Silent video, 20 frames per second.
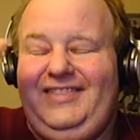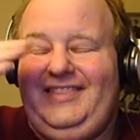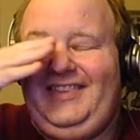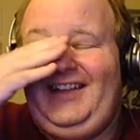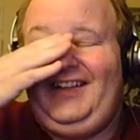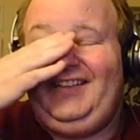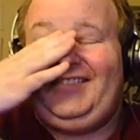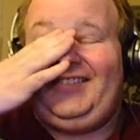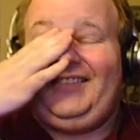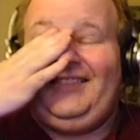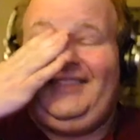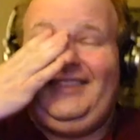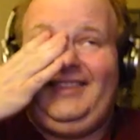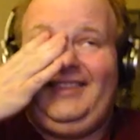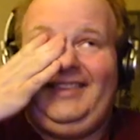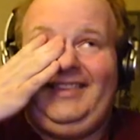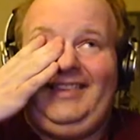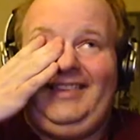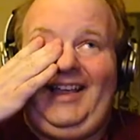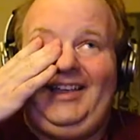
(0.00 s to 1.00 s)

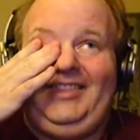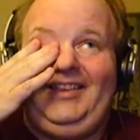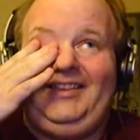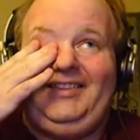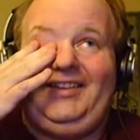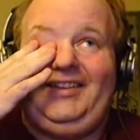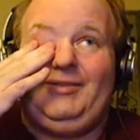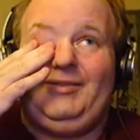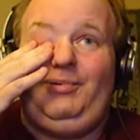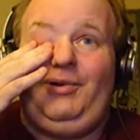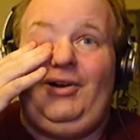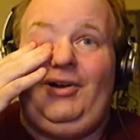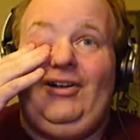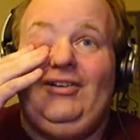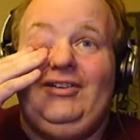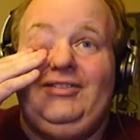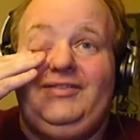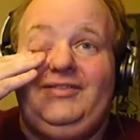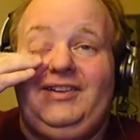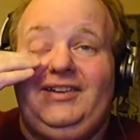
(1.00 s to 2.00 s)
I think that's
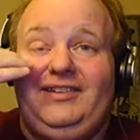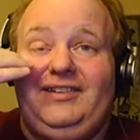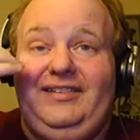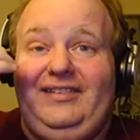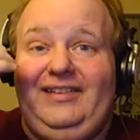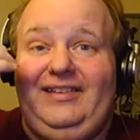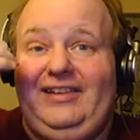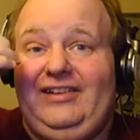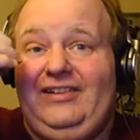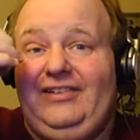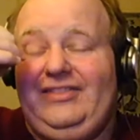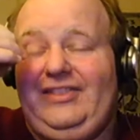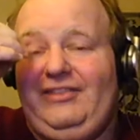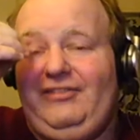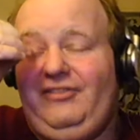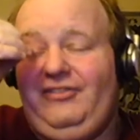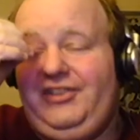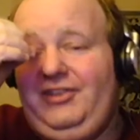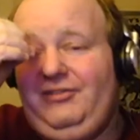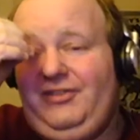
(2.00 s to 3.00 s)
part of it.
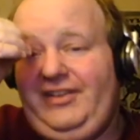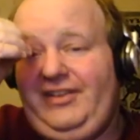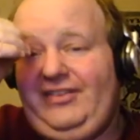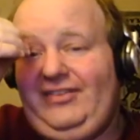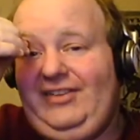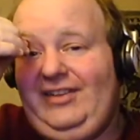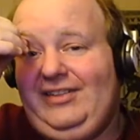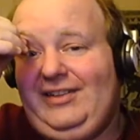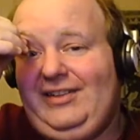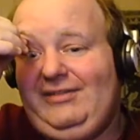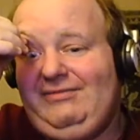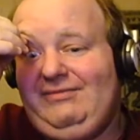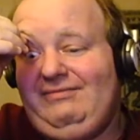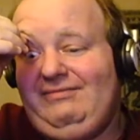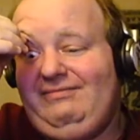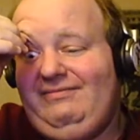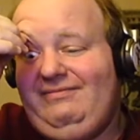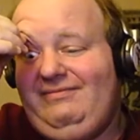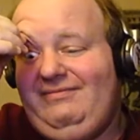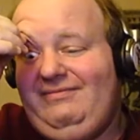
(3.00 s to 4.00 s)
You want to see
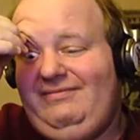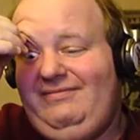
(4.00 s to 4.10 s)
them.